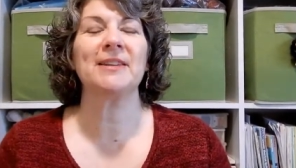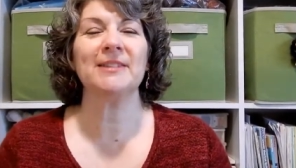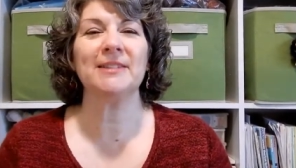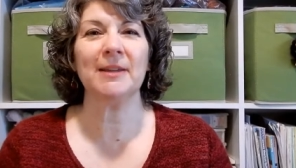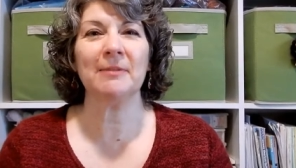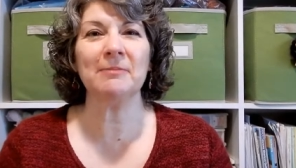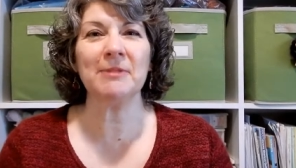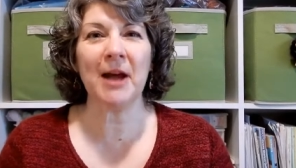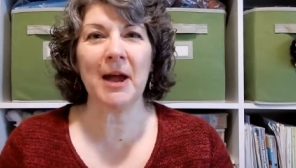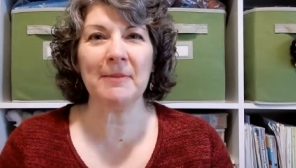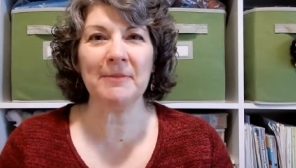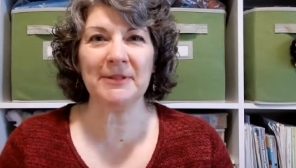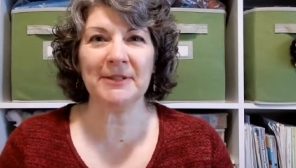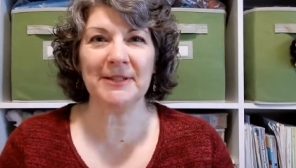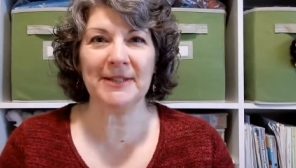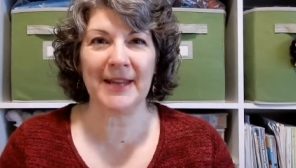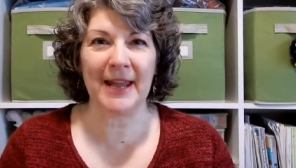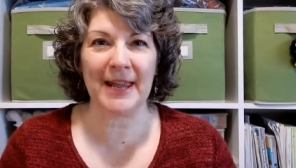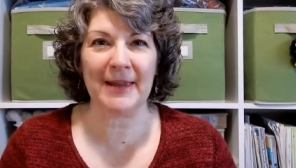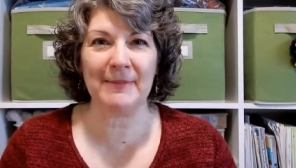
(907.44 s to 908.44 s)
Sometimes
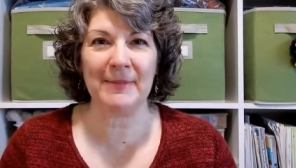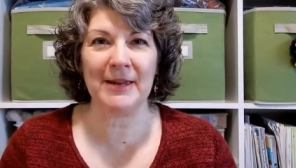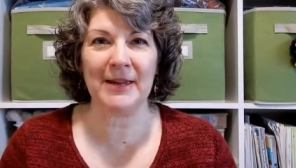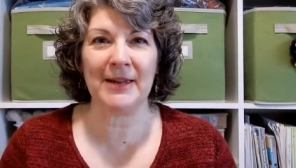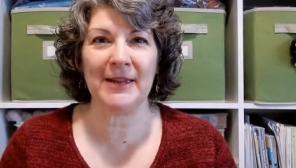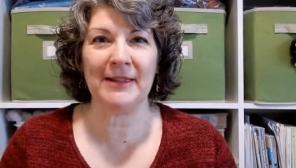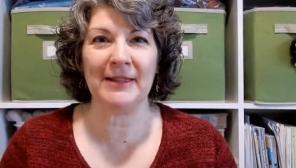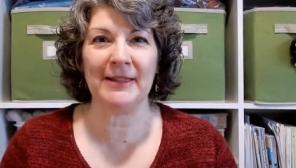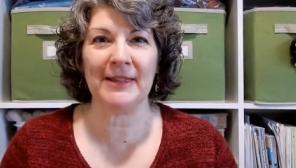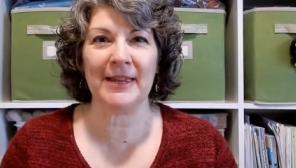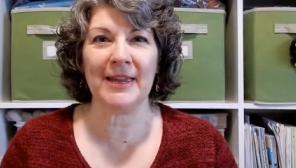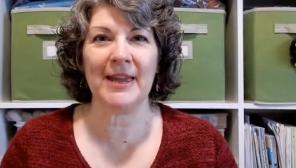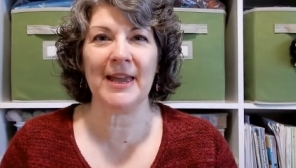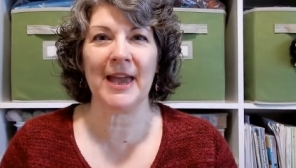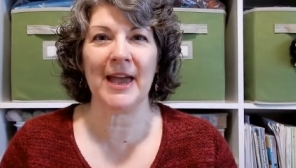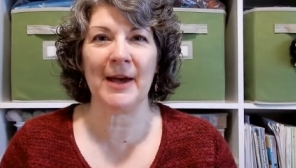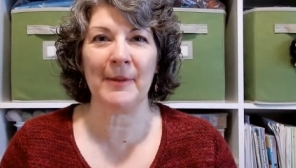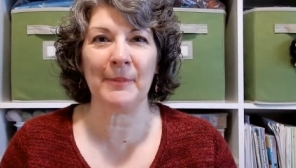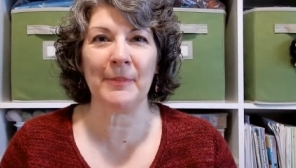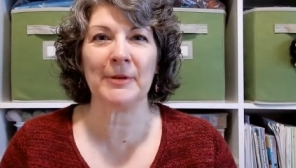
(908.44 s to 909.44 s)
naming
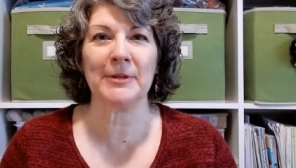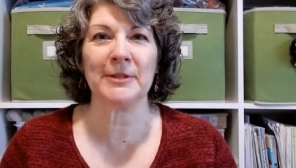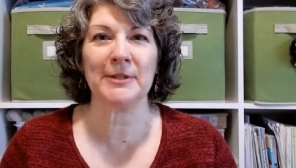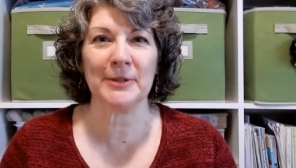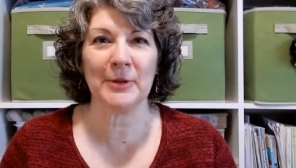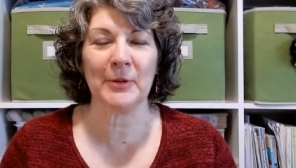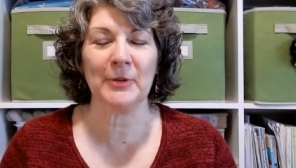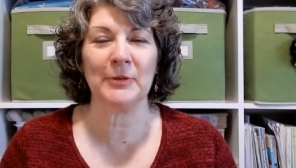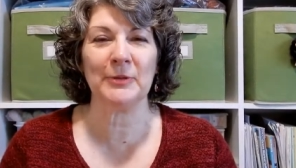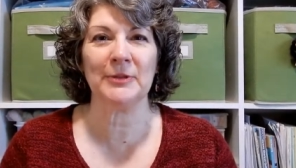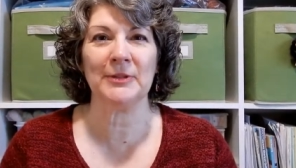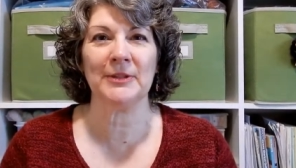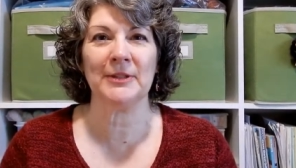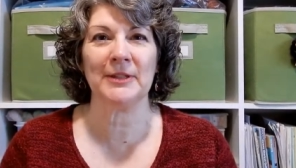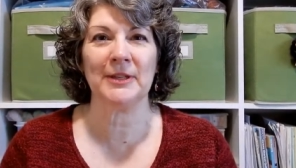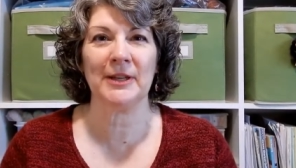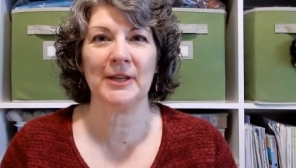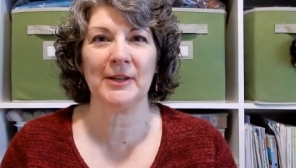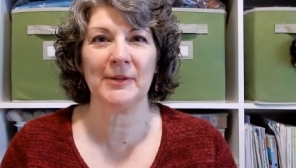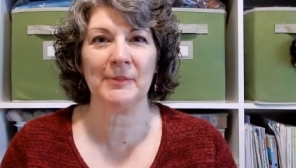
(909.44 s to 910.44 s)
the
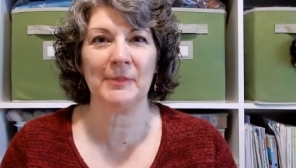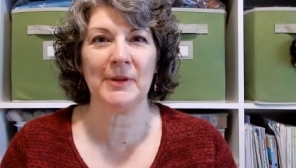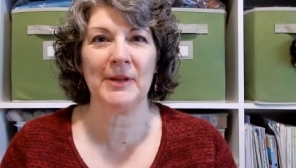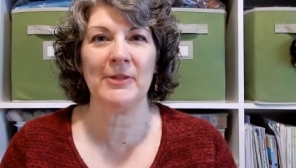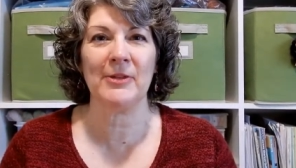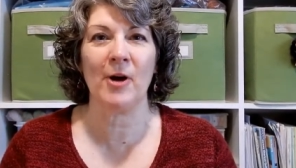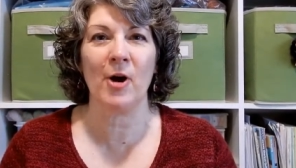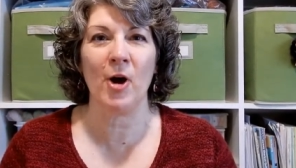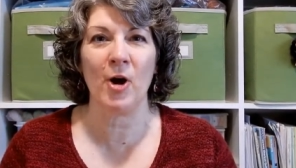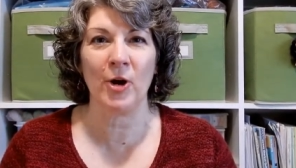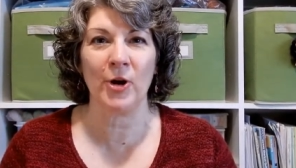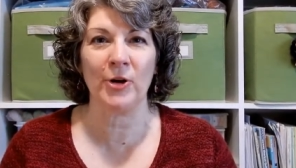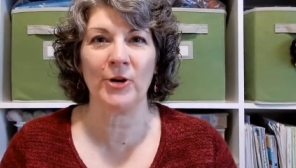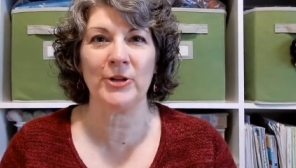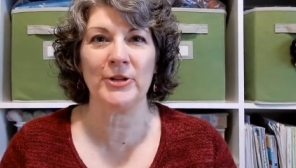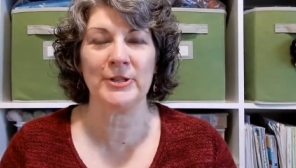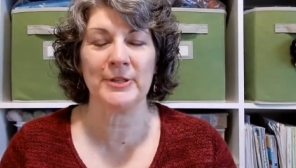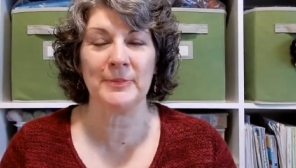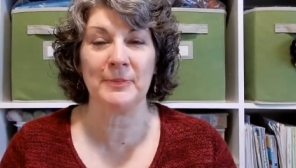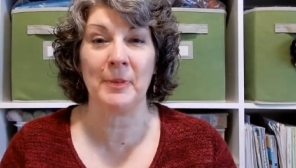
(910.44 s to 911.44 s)
episodes could be the
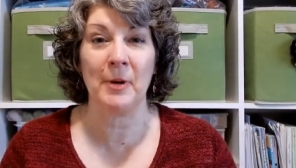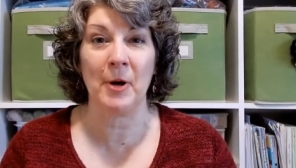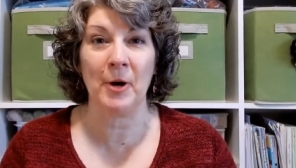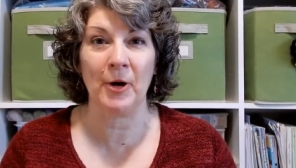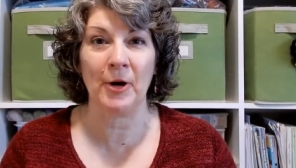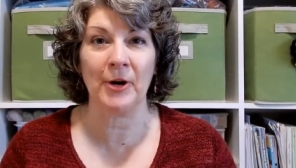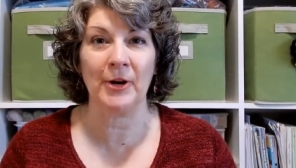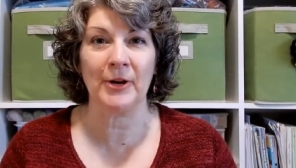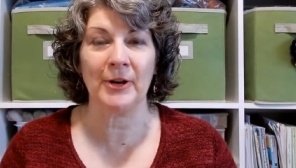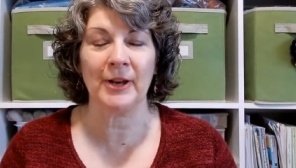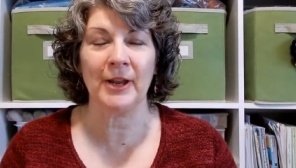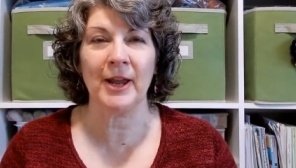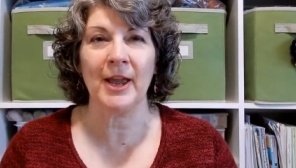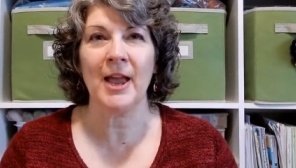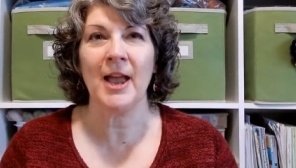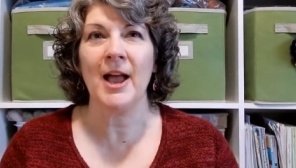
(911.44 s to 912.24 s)
hardest part.